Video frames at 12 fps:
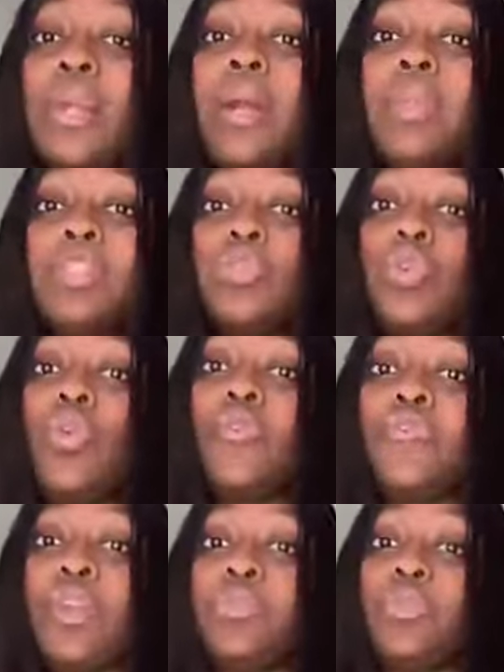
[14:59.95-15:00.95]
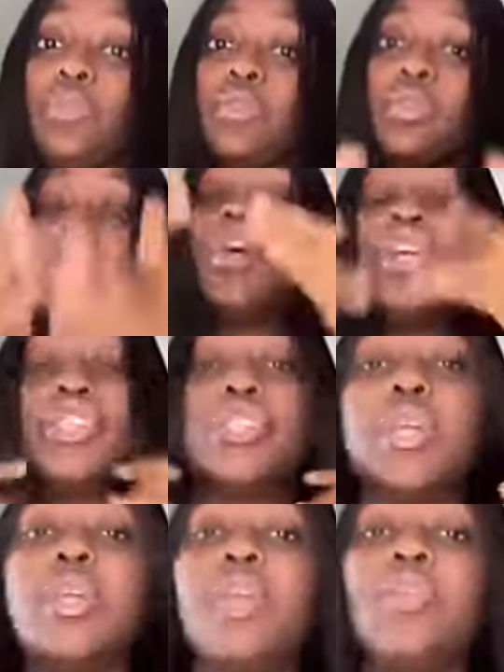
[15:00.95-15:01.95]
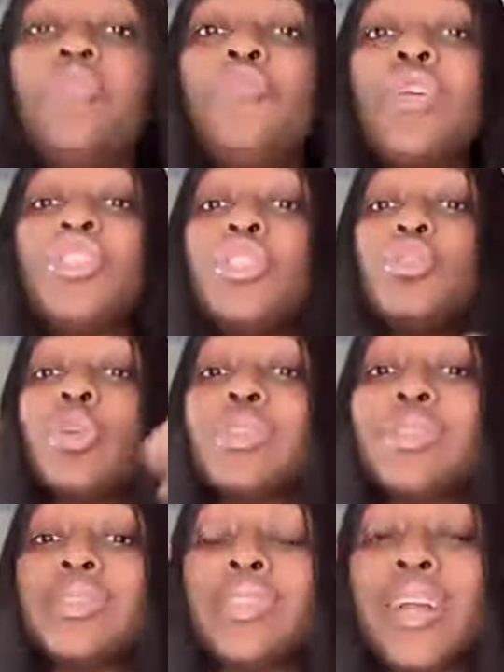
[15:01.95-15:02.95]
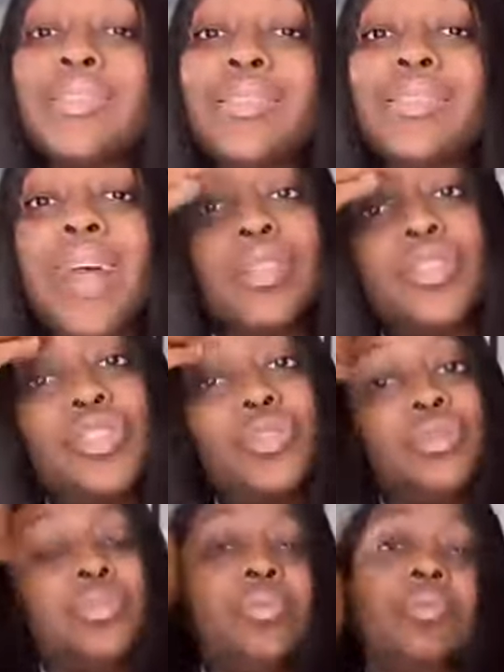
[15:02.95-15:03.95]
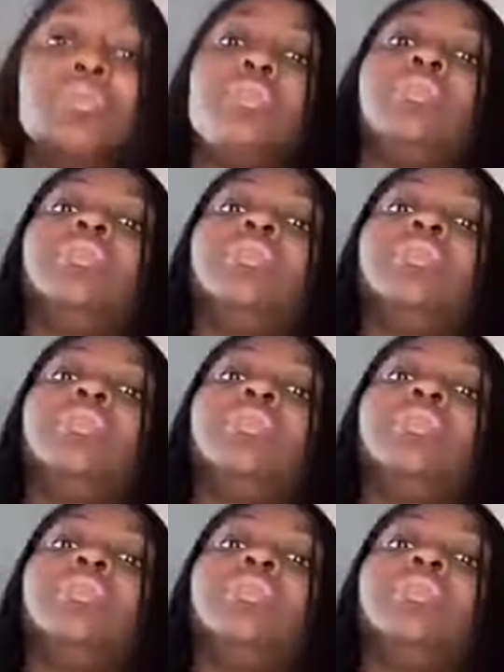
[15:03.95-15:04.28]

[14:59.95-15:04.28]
with me, she don't go friend because I say she they hear your voice. She doesn't, she can't stand you.